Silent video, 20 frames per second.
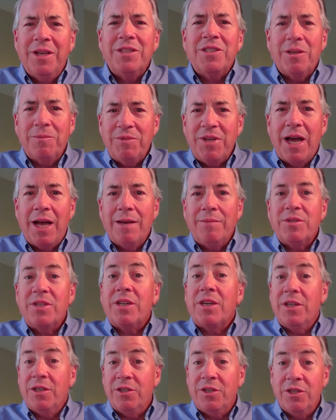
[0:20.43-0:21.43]
Sometimes
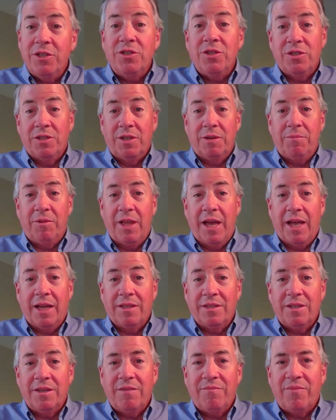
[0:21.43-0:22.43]
contingency
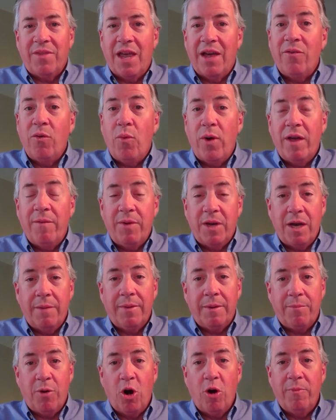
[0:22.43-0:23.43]
plans have a way of
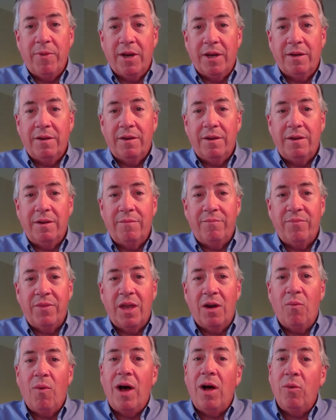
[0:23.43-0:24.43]
becoming permanent,
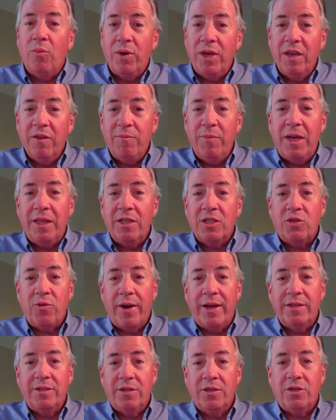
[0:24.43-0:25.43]
and while we have made the
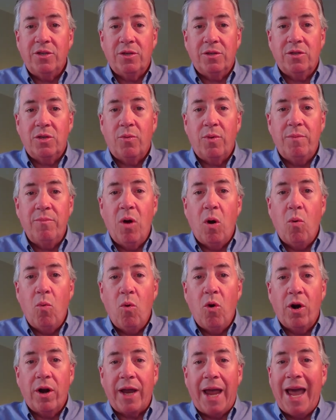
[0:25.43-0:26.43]
transition to remote
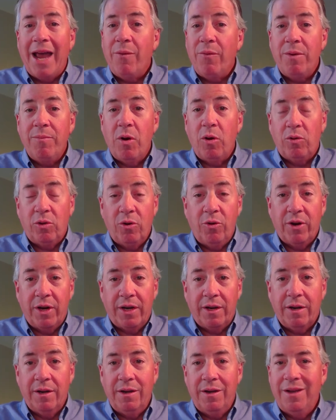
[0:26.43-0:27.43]
work and remote
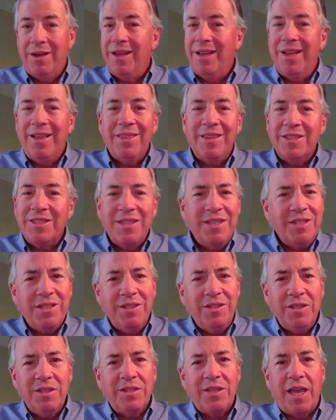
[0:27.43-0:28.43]
learning, this
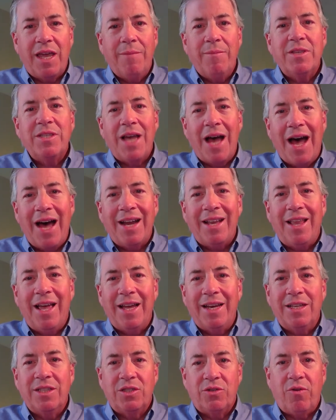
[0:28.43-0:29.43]
isn't the same as
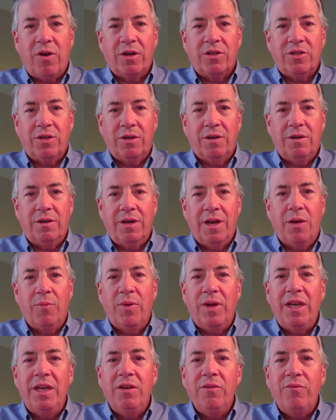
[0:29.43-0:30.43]
online instruction, and
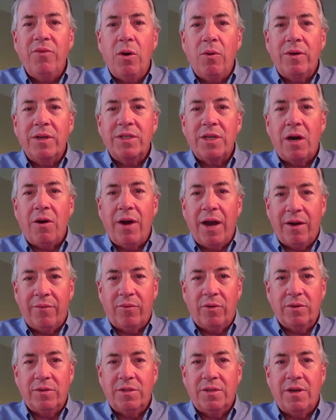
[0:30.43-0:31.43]
we need to focus our
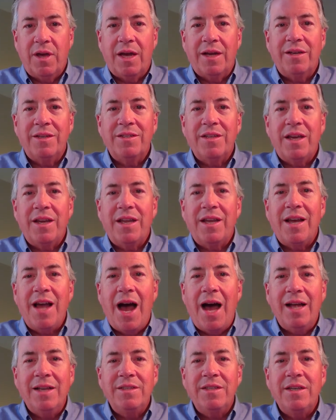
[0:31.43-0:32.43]
efforts on designing
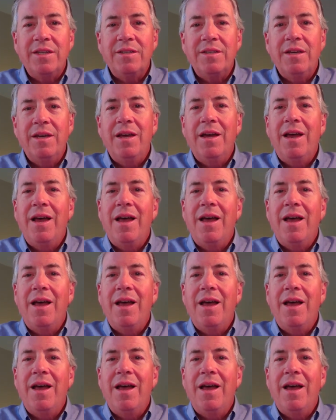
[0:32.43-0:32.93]
content